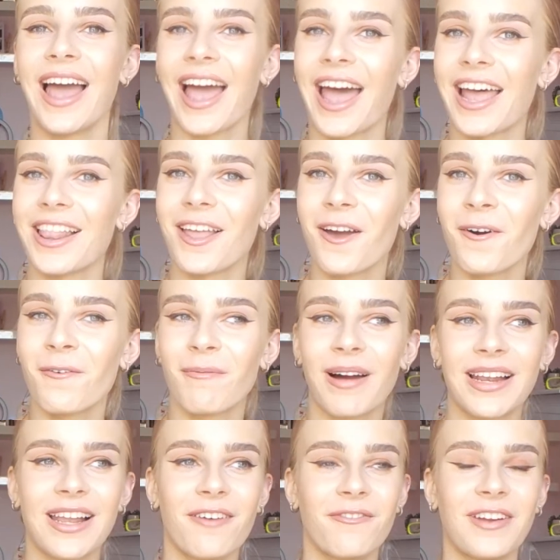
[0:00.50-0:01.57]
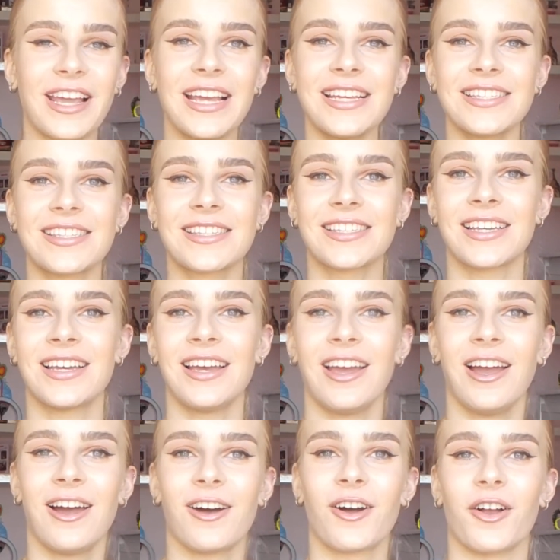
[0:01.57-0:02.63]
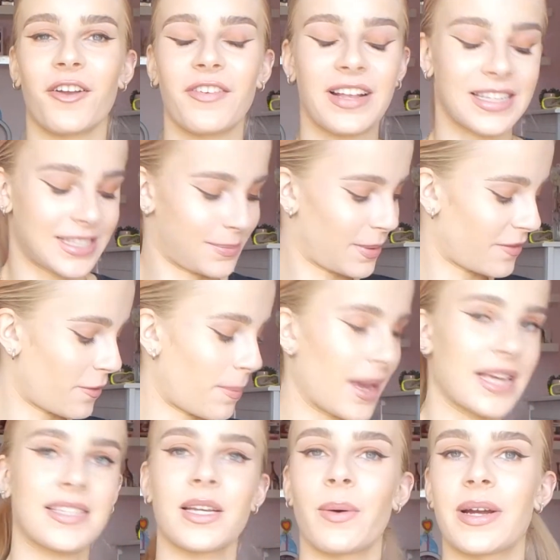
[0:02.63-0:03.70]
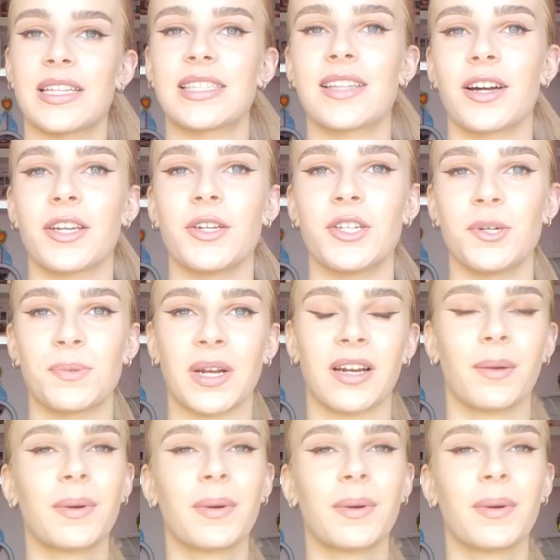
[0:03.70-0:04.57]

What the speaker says: Hello my lovelies. God, I feel that's a bit of a basic way to start a YouTube channel.